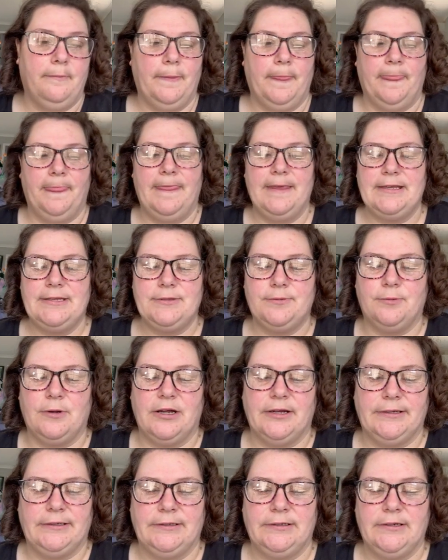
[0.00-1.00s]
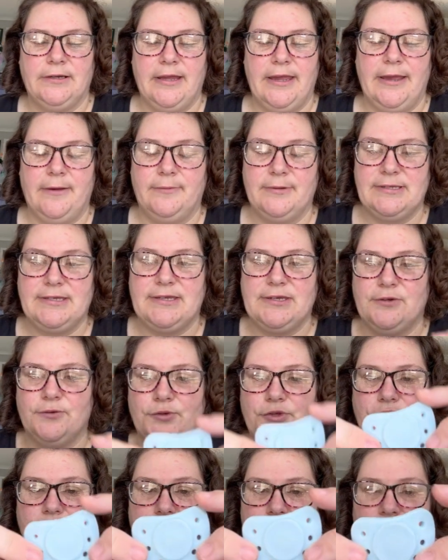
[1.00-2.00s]
This one, it was
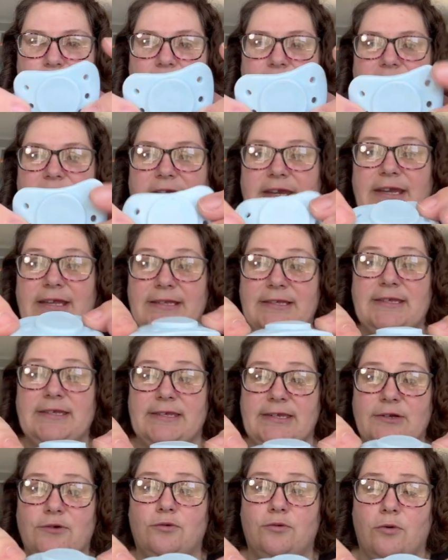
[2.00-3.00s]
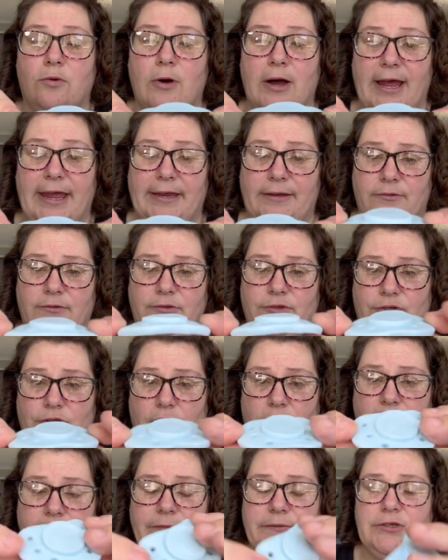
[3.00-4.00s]
still super soft, and it's still quite
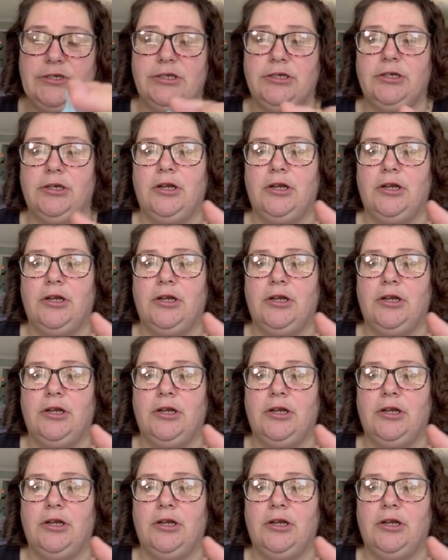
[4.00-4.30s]
soft,